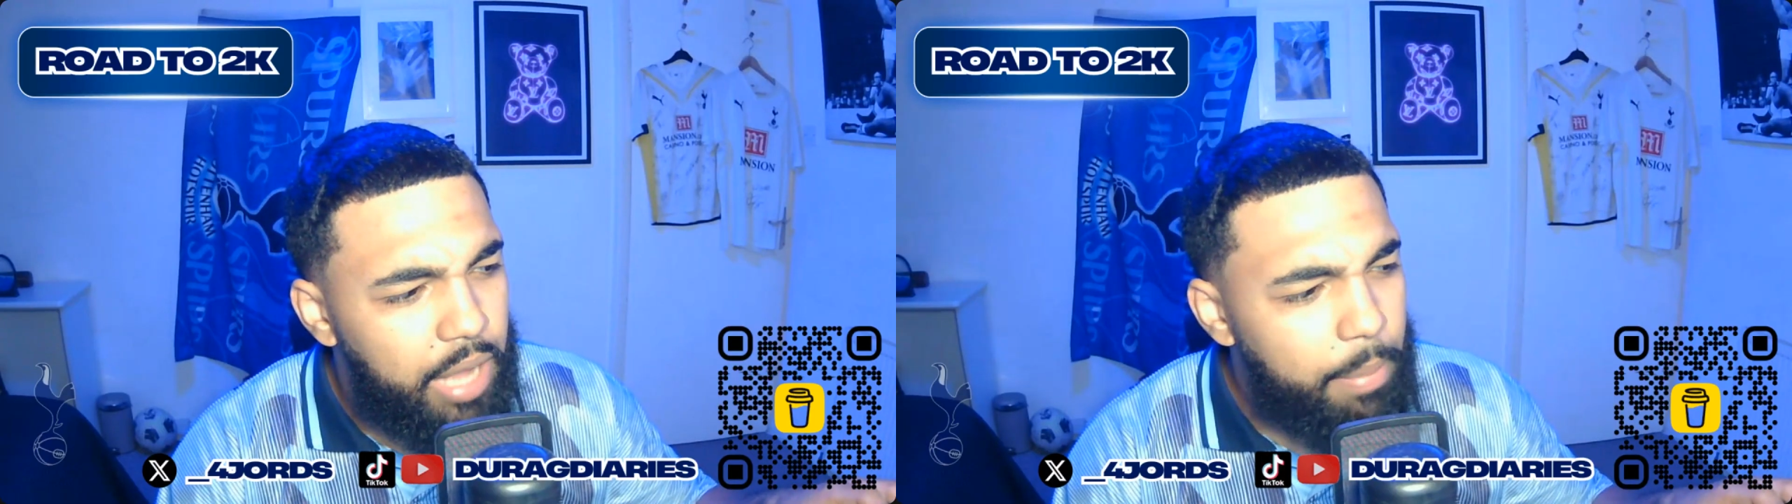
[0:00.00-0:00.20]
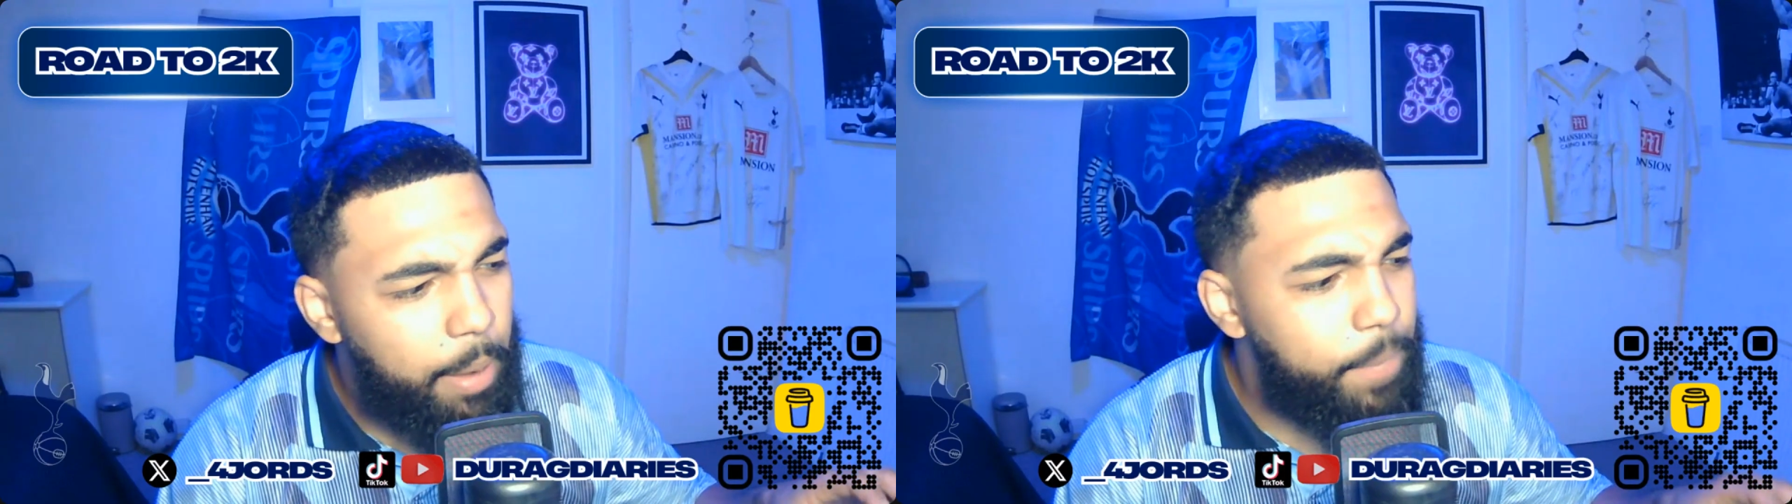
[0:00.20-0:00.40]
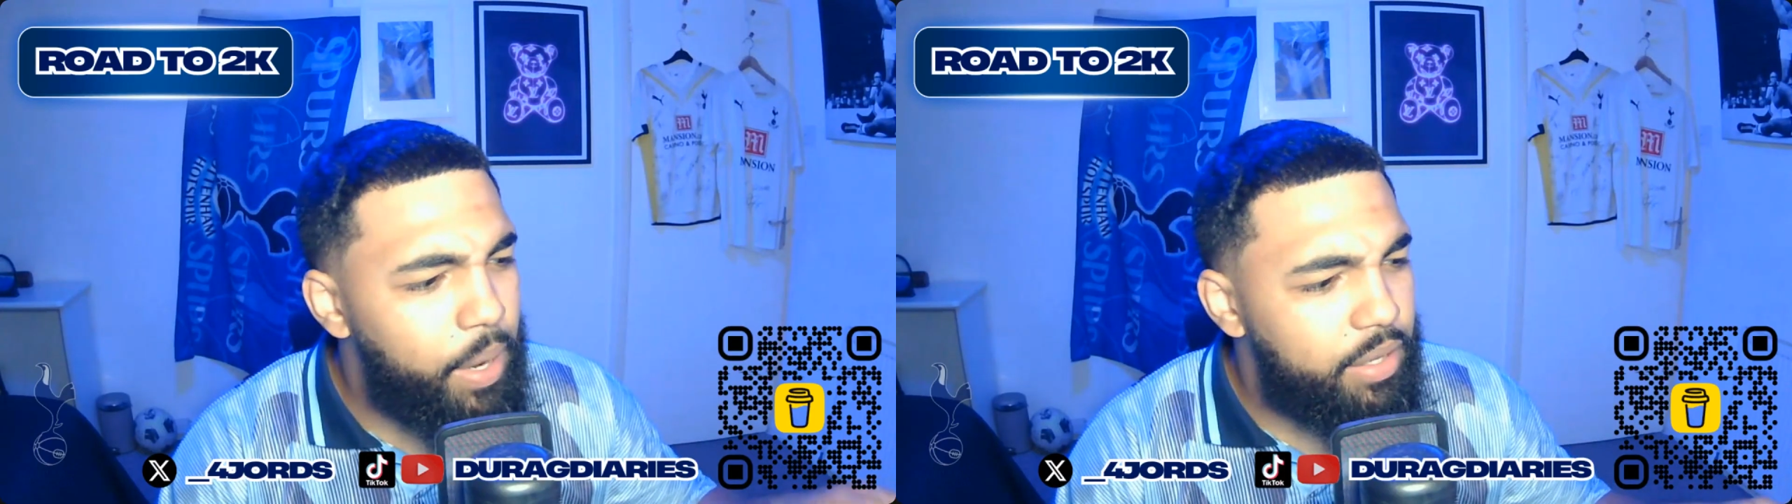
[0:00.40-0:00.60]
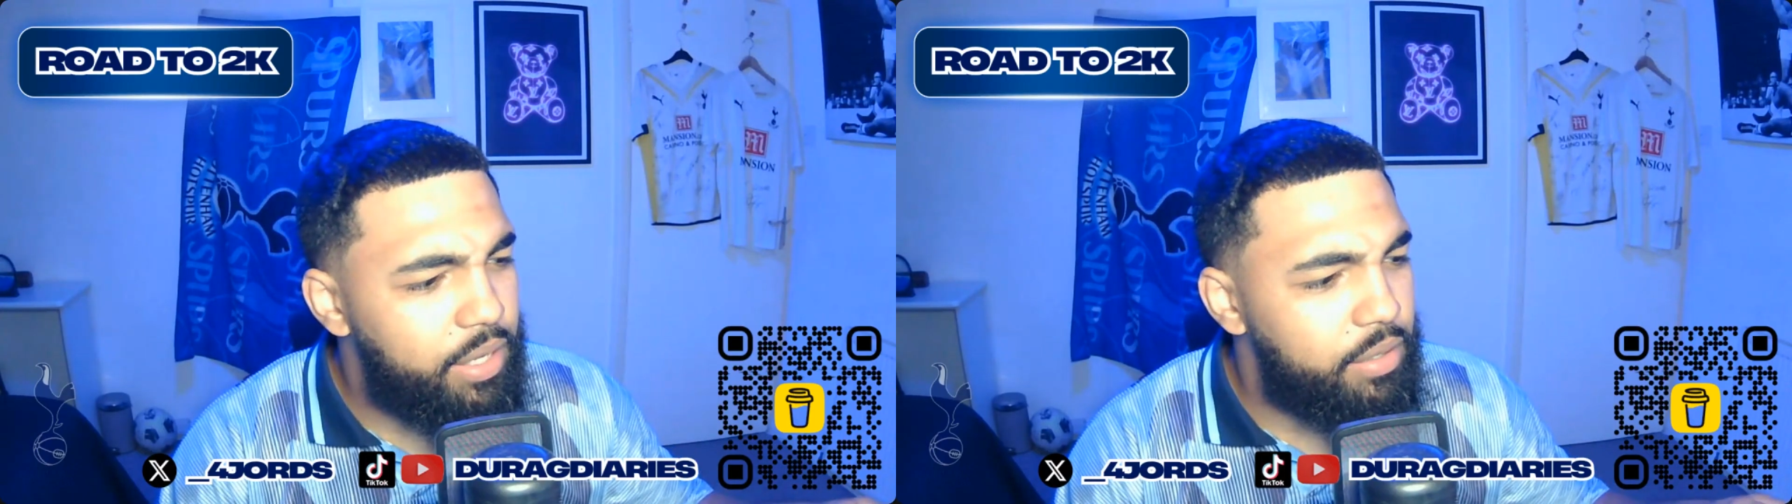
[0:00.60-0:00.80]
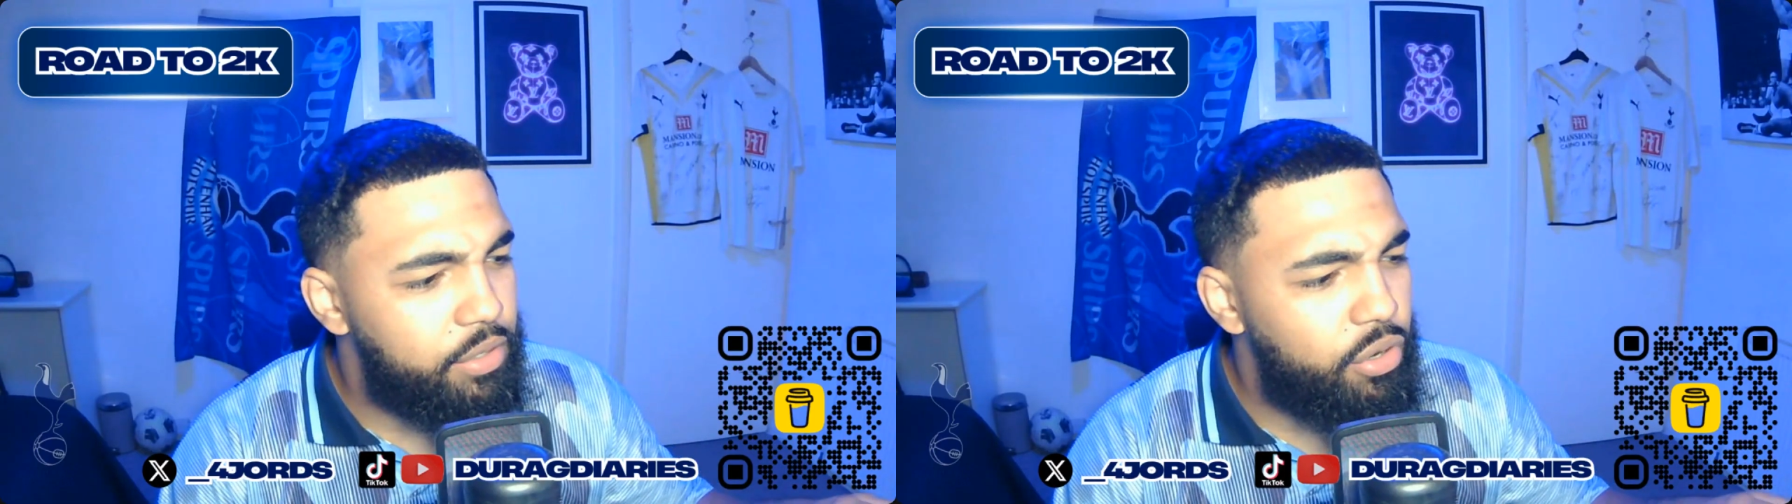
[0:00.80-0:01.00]
Am I
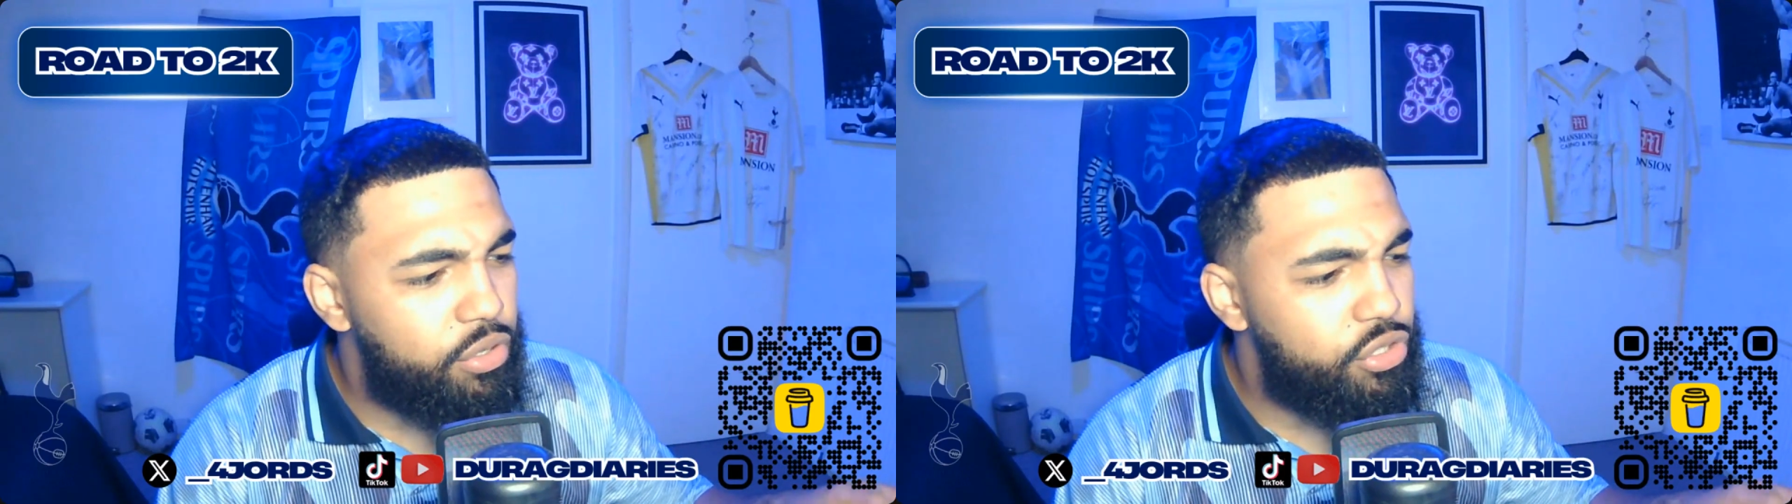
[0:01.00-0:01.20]
bugging? Not